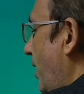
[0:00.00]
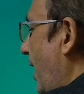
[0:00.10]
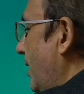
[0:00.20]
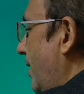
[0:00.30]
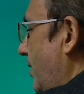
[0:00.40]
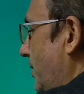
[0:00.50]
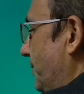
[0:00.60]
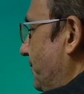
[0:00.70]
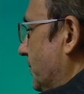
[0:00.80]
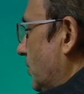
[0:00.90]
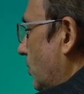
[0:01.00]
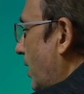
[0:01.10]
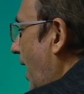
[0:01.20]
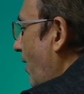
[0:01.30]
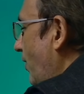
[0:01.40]
like this. So
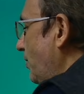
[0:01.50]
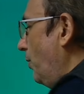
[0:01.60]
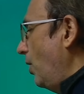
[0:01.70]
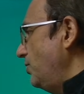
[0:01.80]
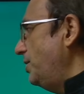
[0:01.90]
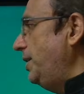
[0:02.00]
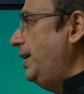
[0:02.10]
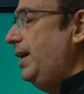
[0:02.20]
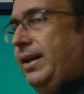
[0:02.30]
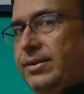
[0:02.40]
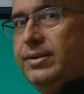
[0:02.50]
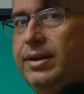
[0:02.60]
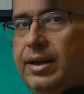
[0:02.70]
the average velocity is